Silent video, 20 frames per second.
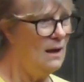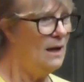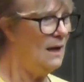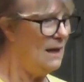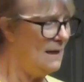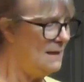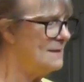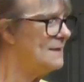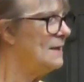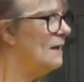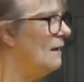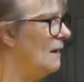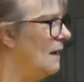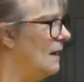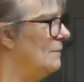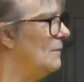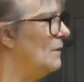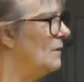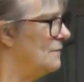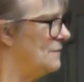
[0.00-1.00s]
a
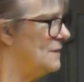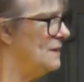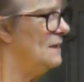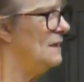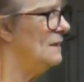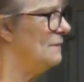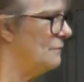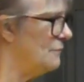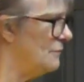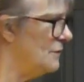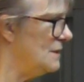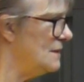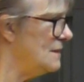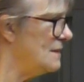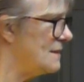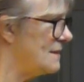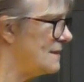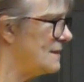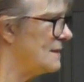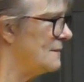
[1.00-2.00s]
time of
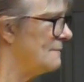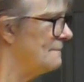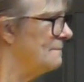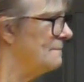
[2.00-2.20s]
deliverance,